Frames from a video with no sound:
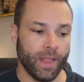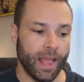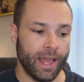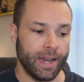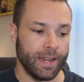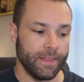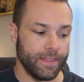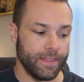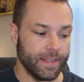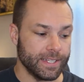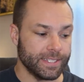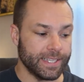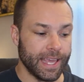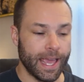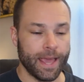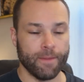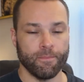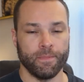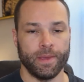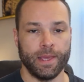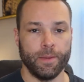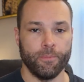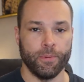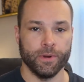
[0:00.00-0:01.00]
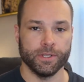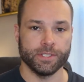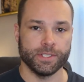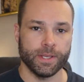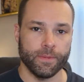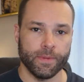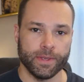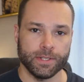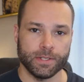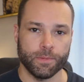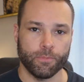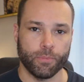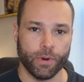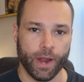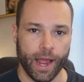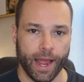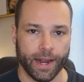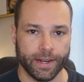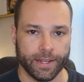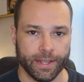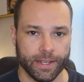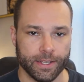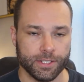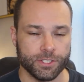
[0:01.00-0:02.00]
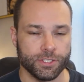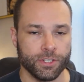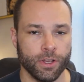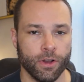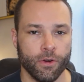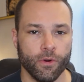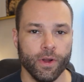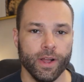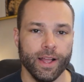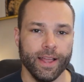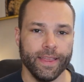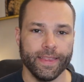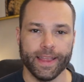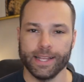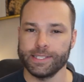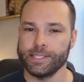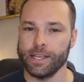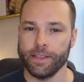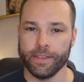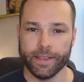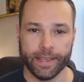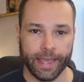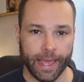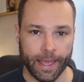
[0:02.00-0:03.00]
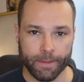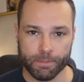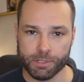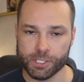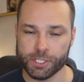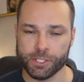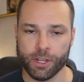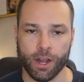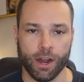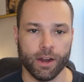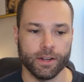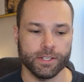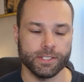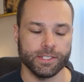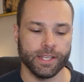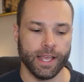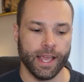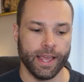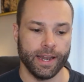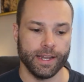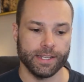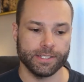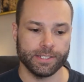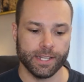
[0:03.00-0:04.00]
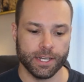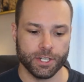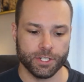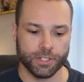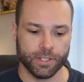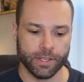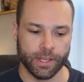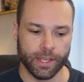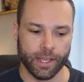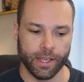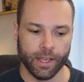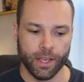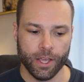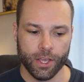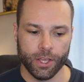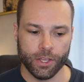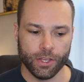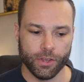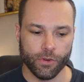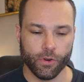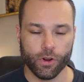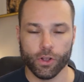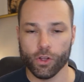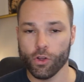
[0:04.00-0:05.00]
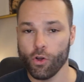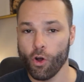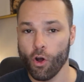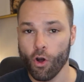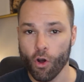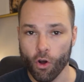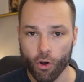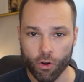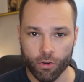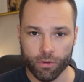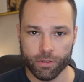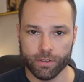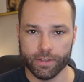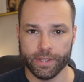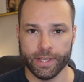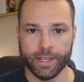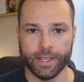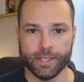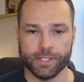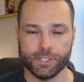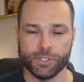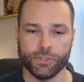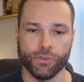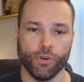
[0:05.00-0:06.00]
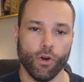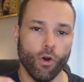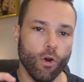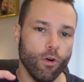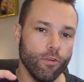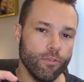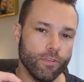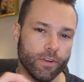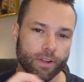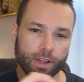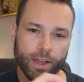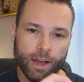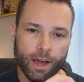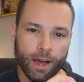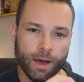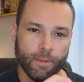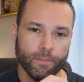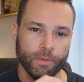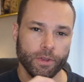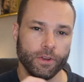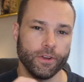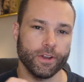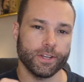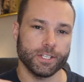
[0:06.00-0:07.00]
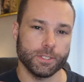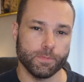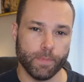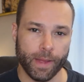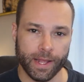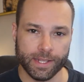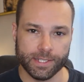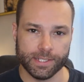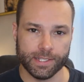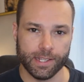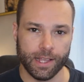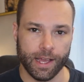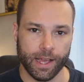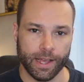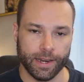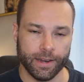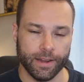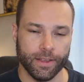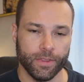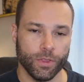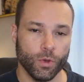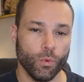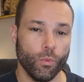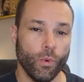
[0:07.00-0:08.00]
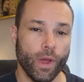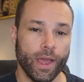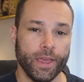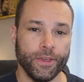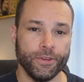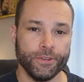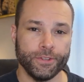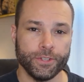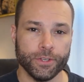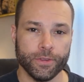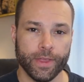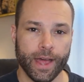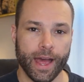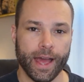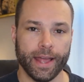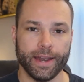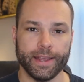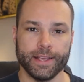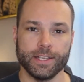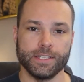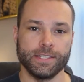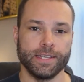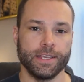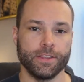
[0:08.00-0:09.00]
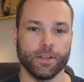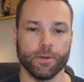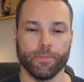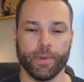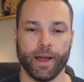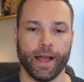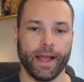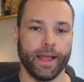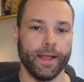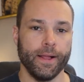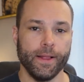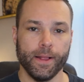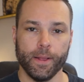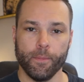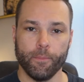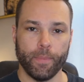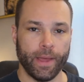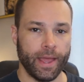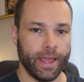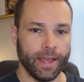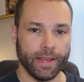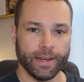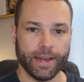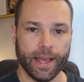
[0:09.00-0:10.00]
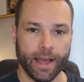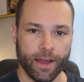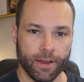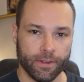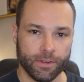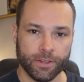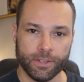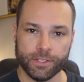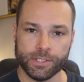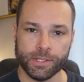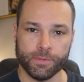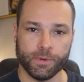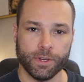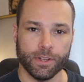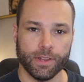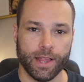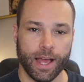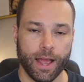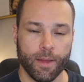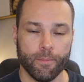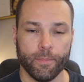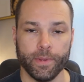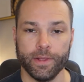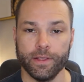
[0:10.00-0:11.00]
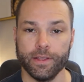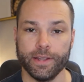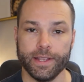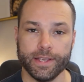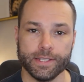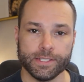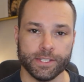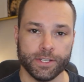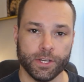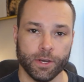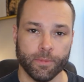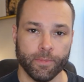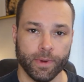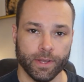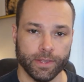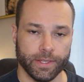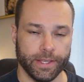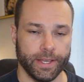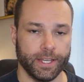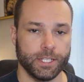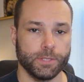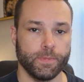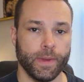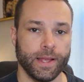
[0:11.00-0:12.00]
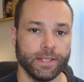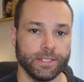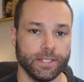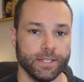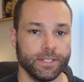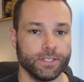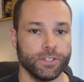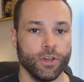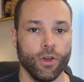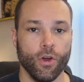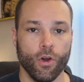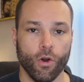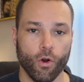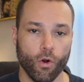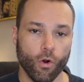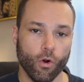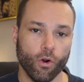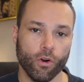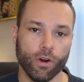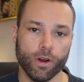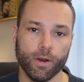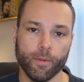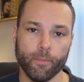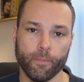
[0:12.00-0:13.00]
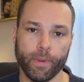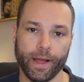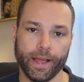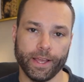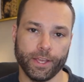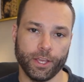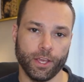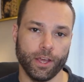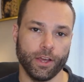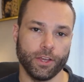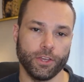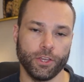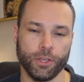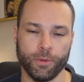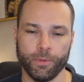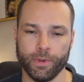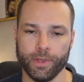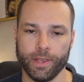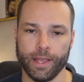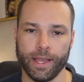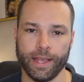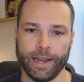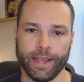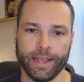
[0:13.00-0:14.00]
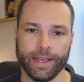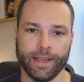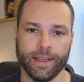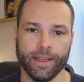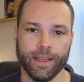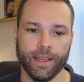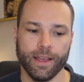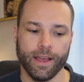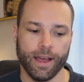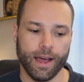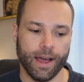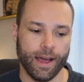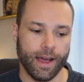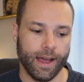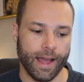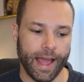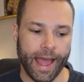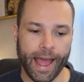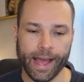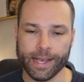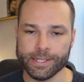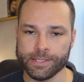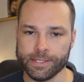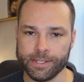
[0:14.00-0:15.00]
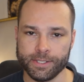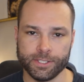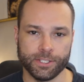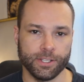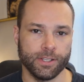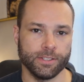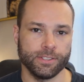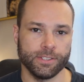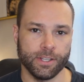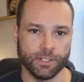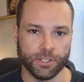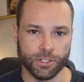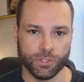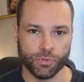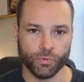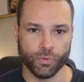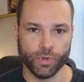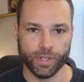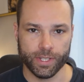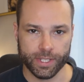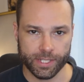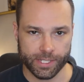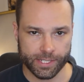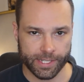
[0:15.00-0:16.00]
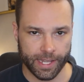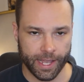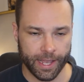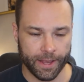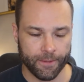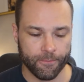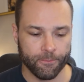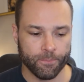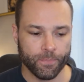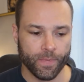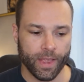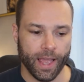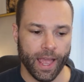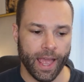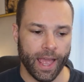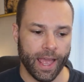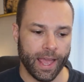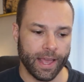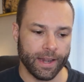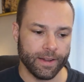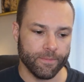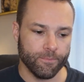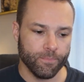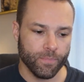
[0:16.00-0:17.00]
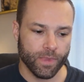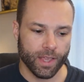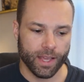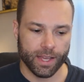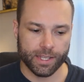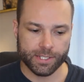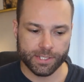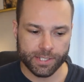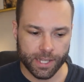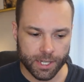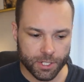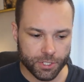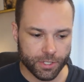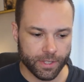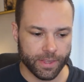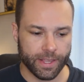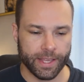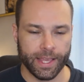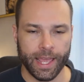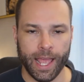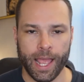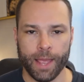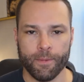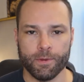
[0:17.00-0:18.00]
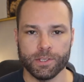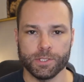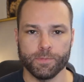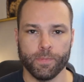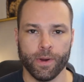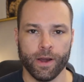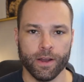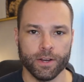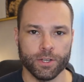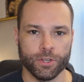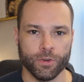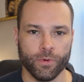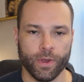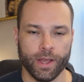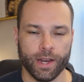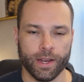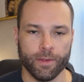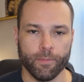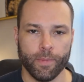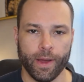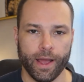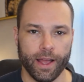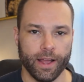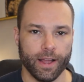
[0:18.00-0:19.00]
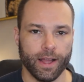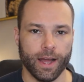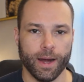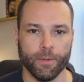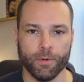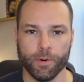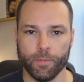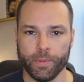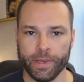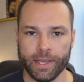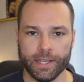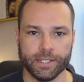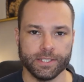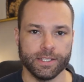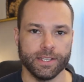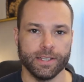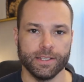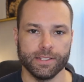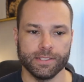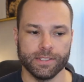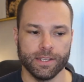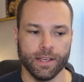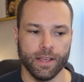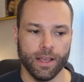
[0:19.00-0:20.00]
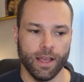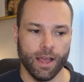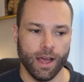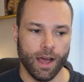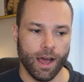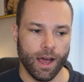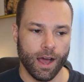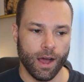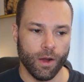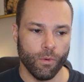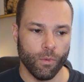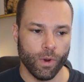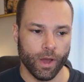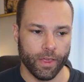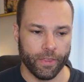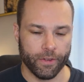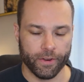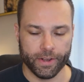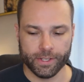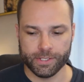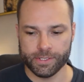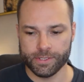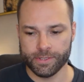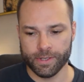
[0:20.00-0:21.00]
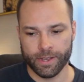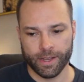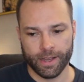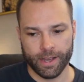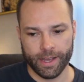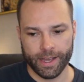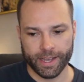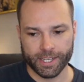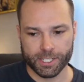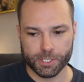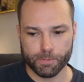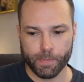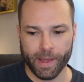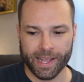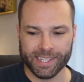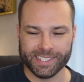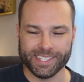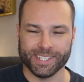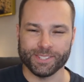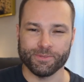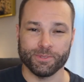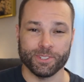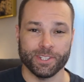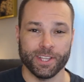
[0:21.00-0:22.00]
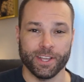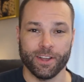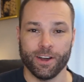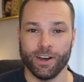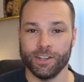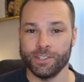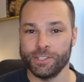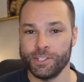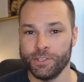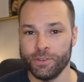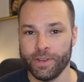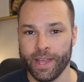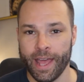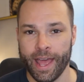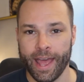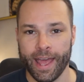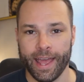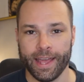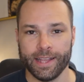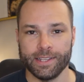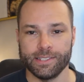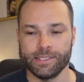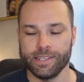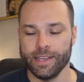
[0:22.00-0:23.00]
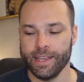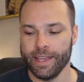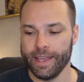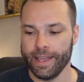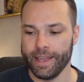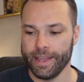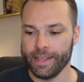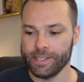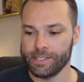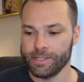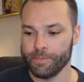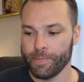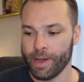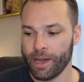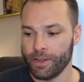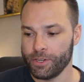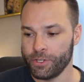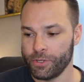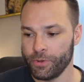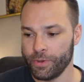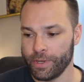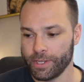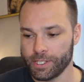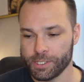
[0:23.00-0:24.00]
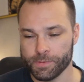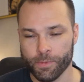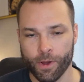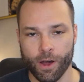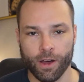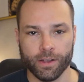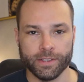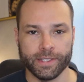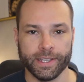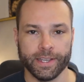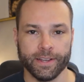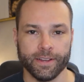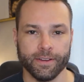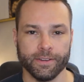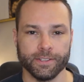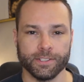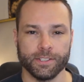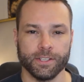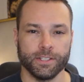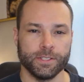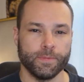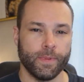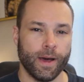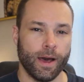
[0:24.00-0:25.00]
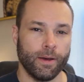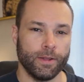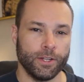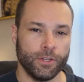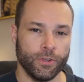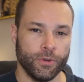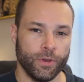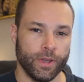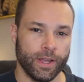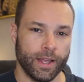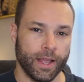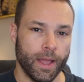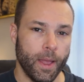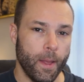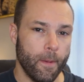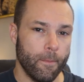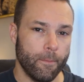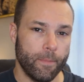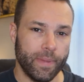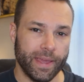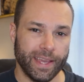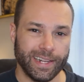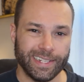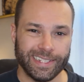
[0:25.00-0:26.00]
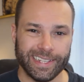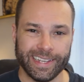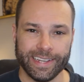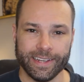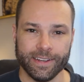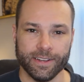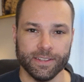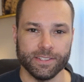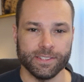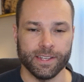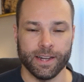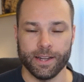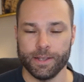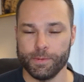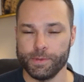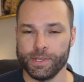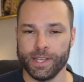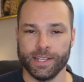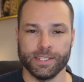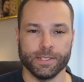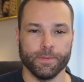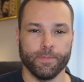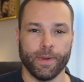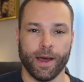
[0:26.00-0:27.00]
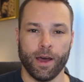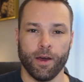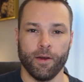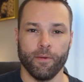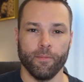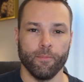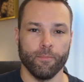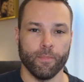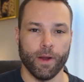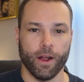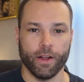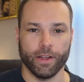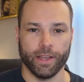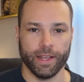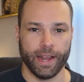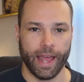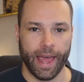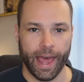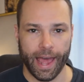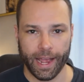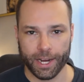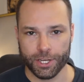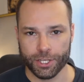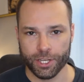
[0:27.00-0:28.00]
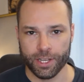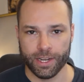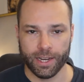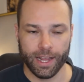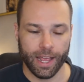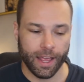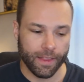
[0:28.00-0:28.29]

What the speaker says: And in this game, he puts them into practice. So that's how the game starts. And essentially, your goal is to overcome your expense line. The way you do that is either by paying down some of your liabilities and your monthly expenses, or by accumulating assets such as real estate. And essentially, the game is punctuated by a couple pieces, whether it's expenses, which they call doodads. It's about doing small deals. It's about doing big deals, and it's about market action.